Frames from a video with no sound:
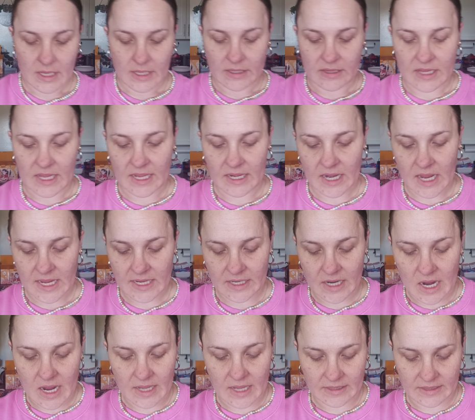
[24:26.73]
Then I
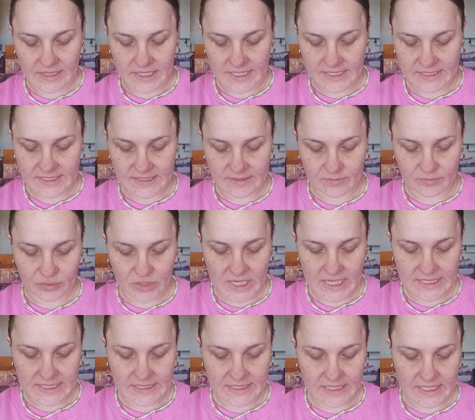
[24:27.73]
got this
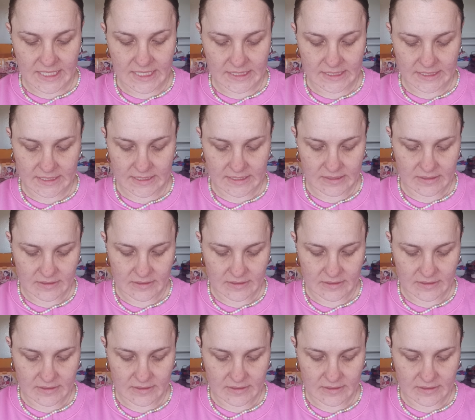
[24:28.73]
bracelet.